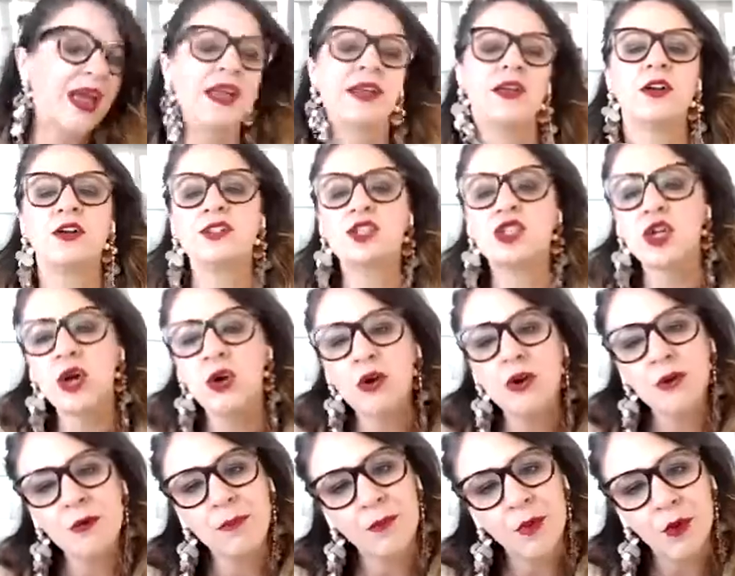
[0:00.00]
And I'll
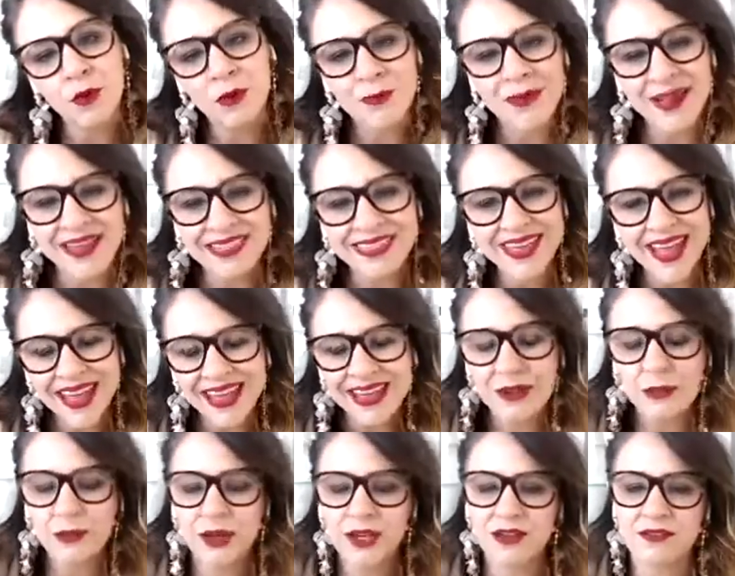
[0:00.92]
talk more about that
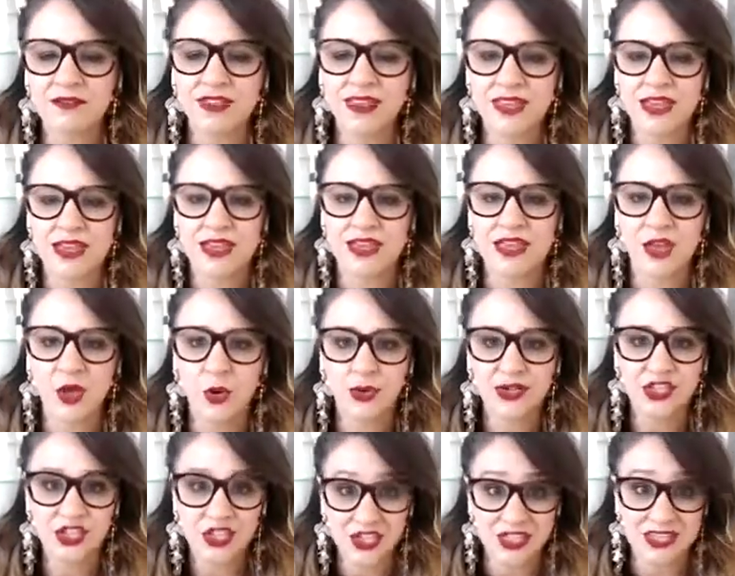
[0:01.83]
in one of the
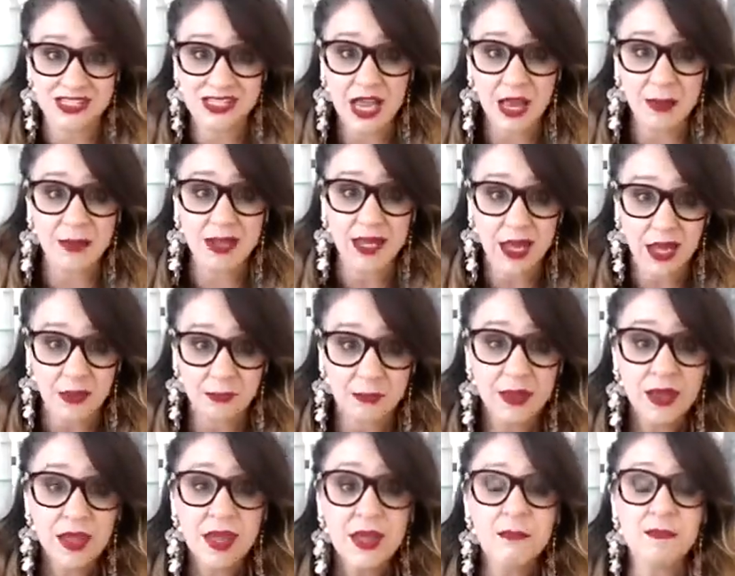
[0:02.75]
questions coming up.
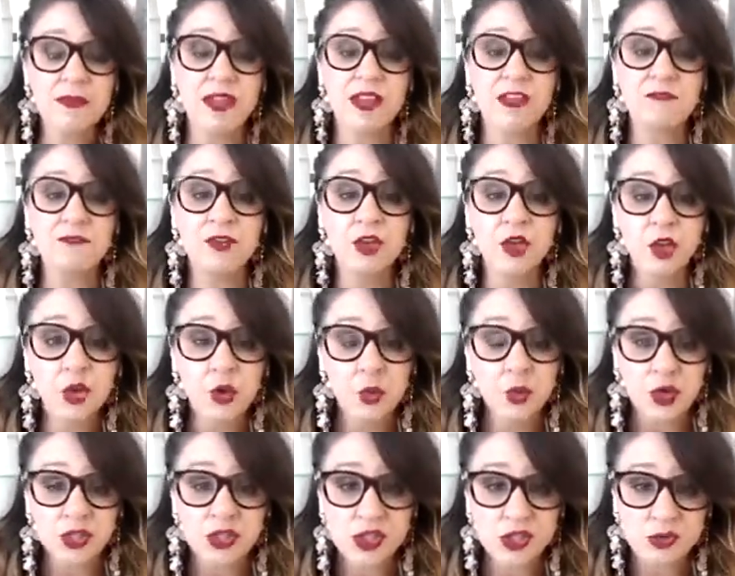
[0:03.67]
But if
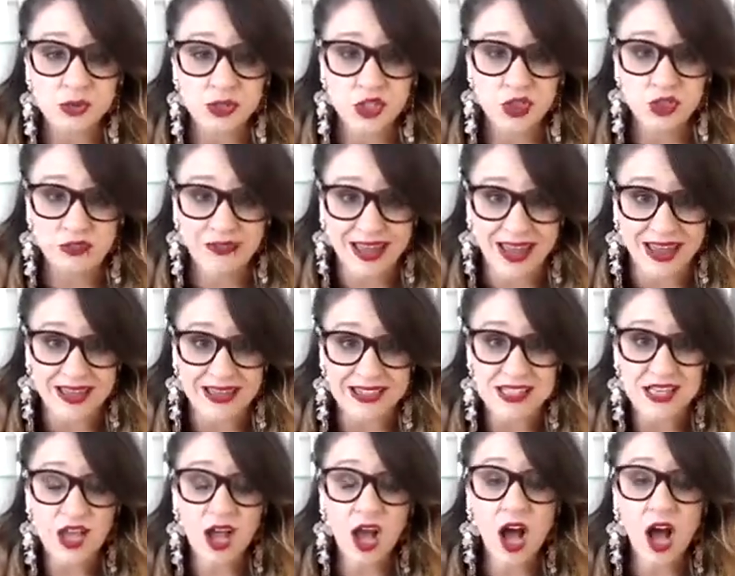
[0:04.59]
you want to attract
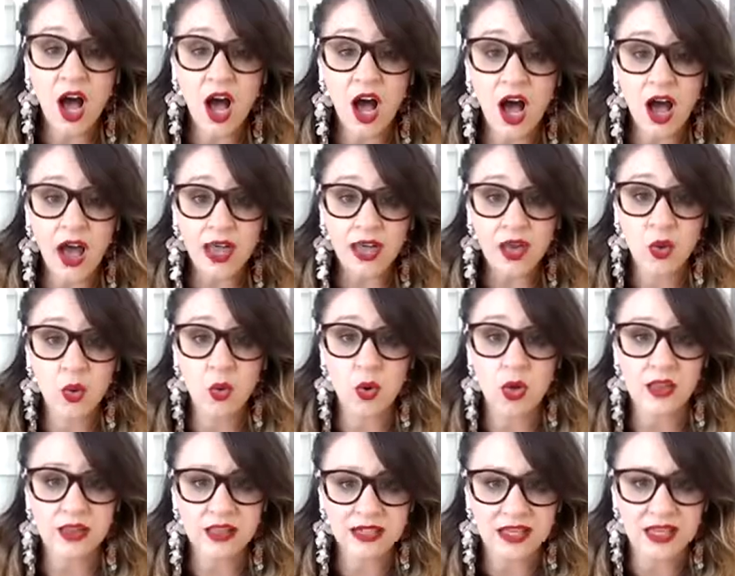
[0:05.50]
high
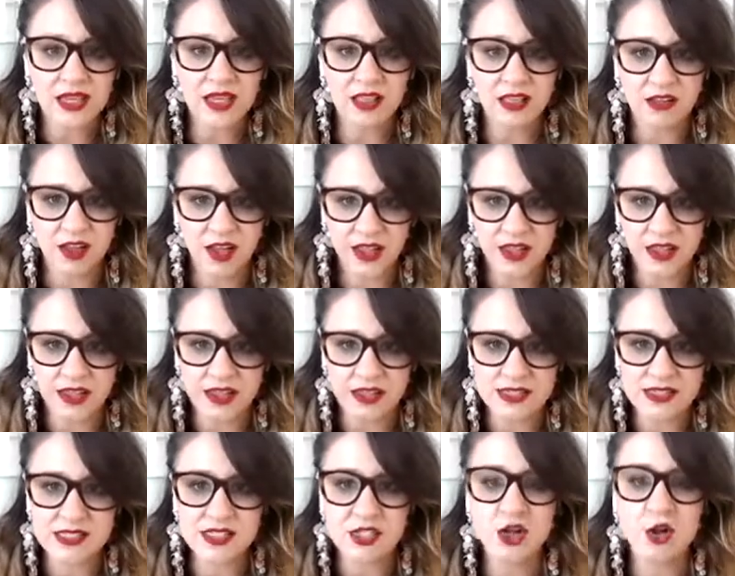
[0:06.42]
quality
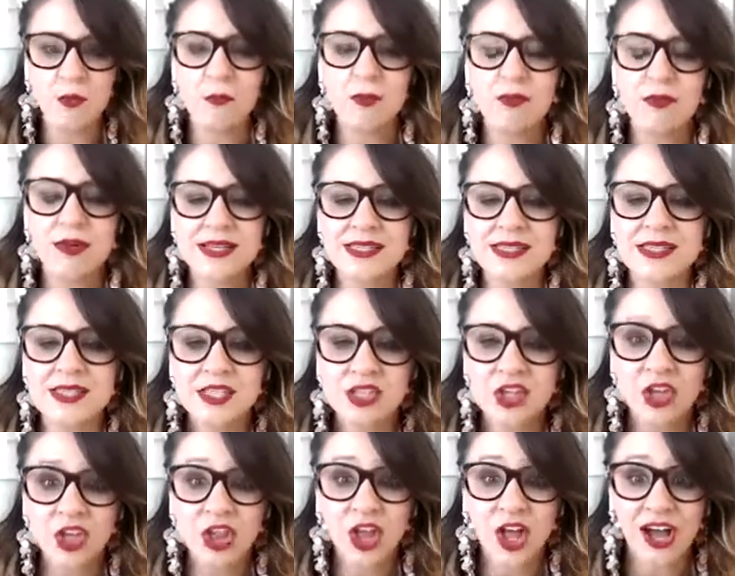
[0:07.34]
clients. Your presence
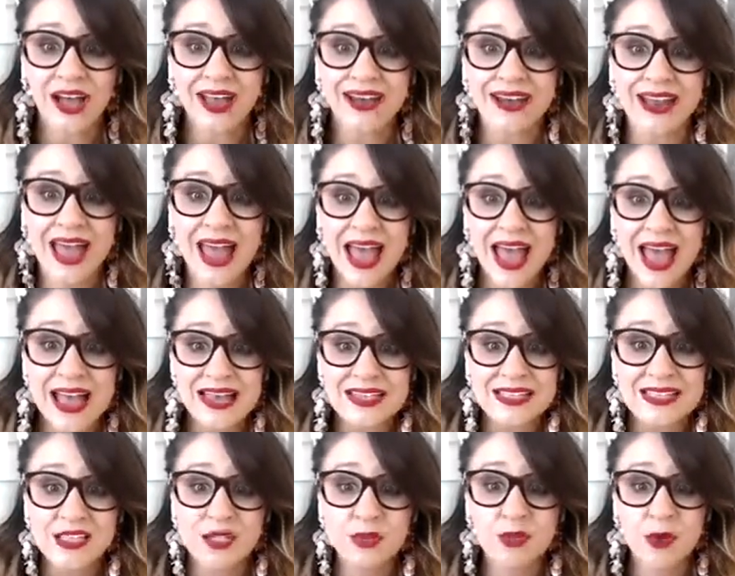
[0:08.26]
online
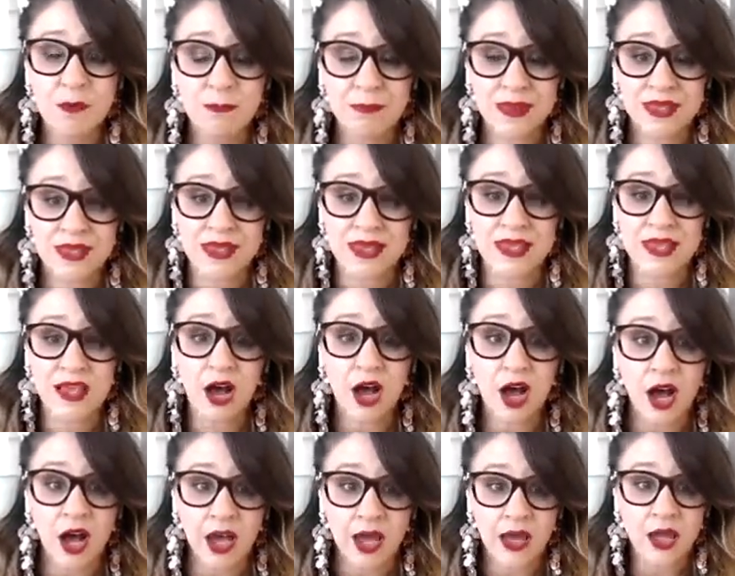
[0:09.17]
has to appear
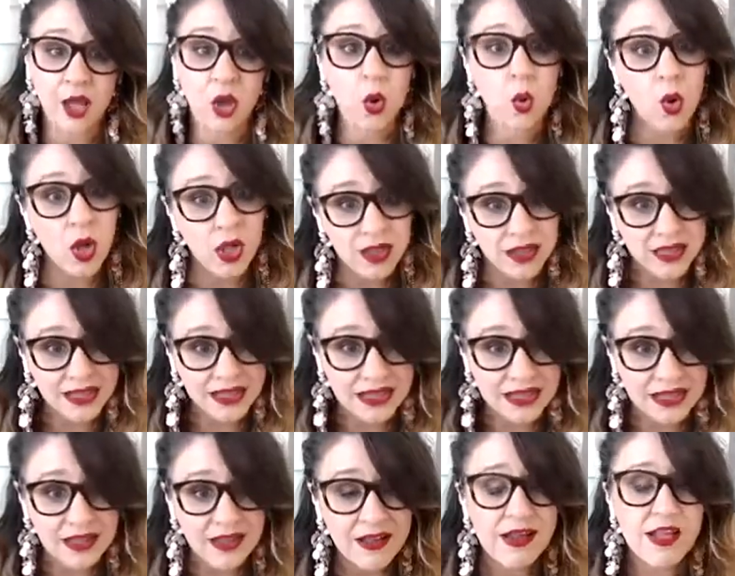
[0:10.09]
high
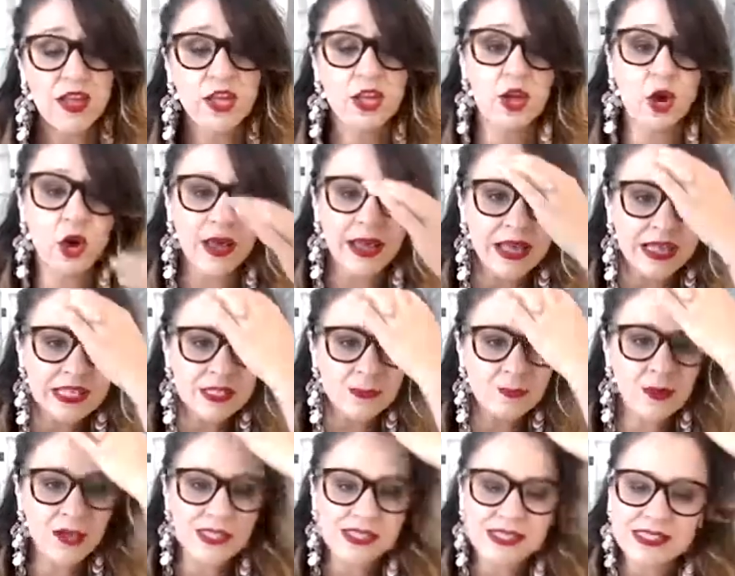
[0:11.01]
quality. Your
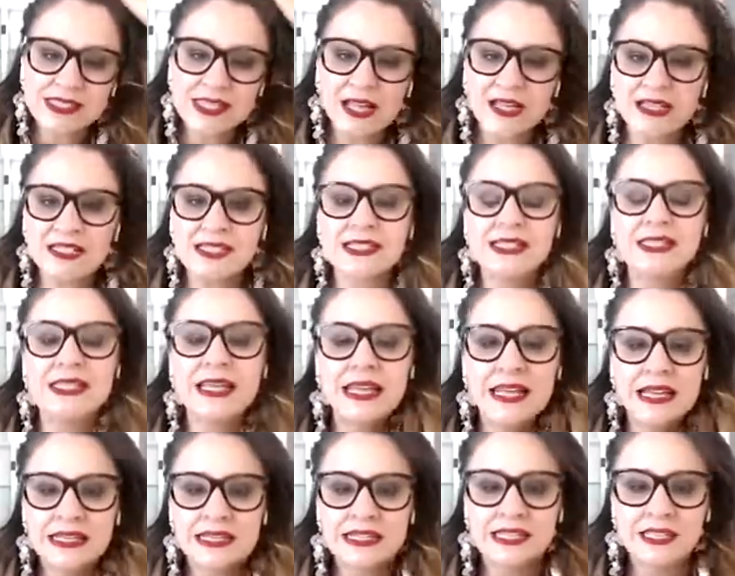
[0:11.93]
expert status
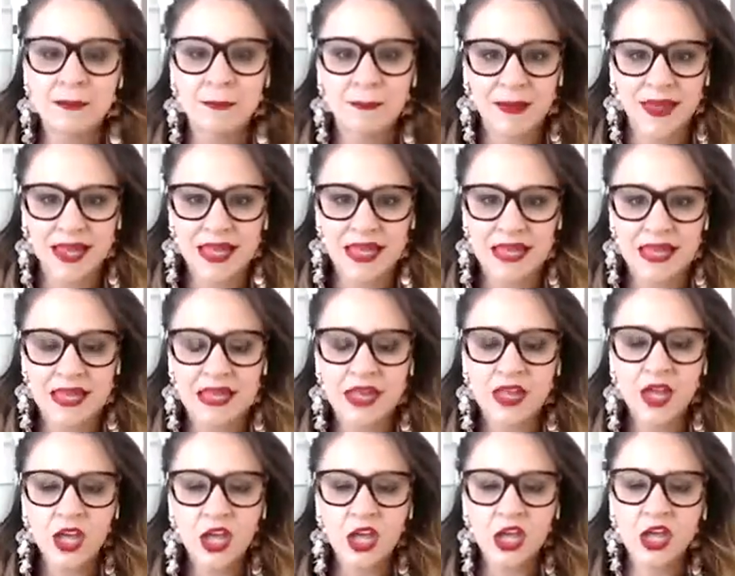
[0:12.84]
needs to
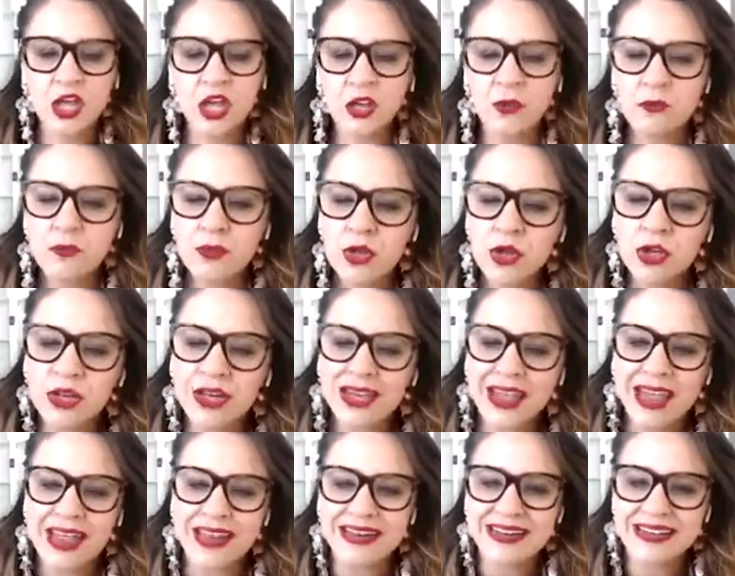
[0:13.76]
be
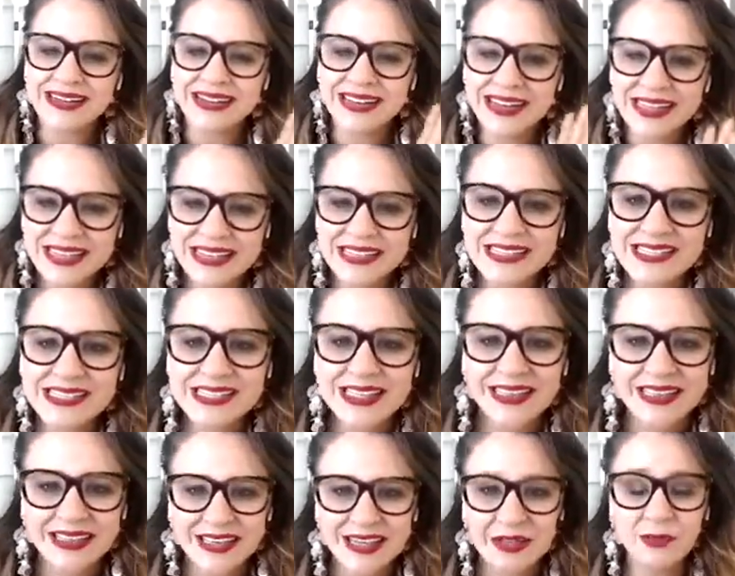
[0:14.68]
communicated
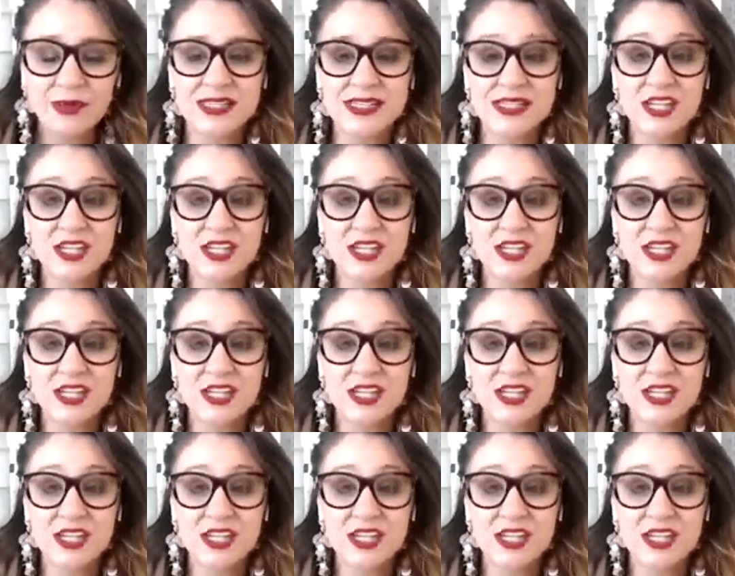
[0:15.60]
instantly,